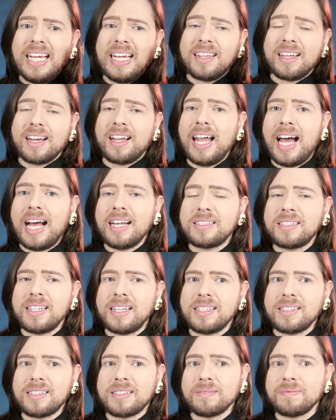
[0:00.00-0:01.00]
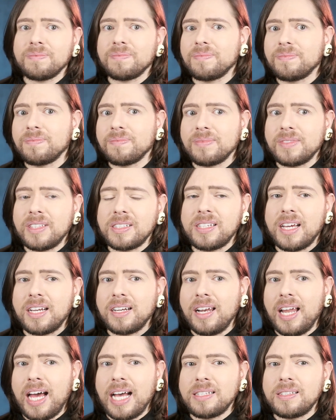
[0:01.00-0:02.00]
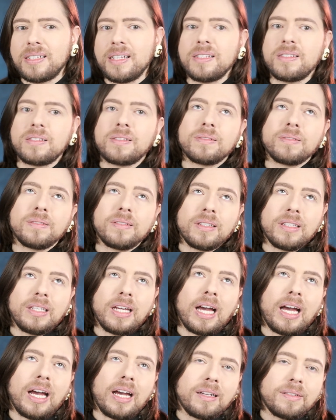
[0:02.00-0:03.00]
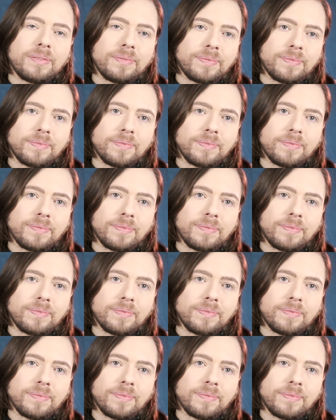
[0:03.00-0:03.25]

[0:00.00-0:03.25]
The glasses, the sunglasses, yeah,